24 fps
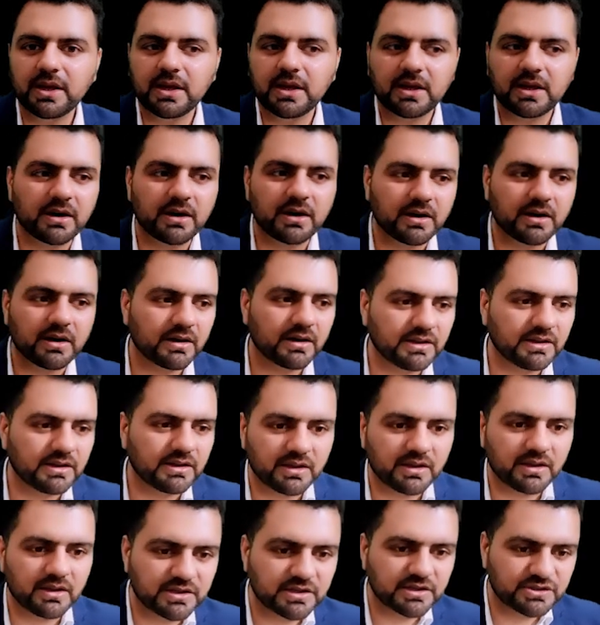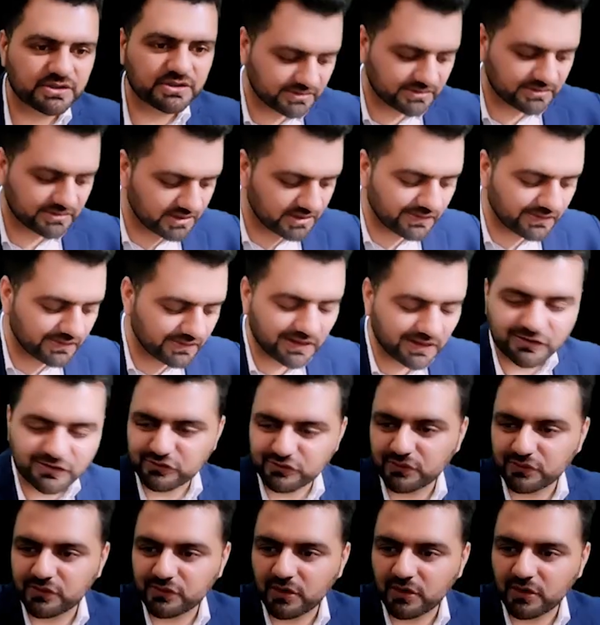the exchange rate will also drop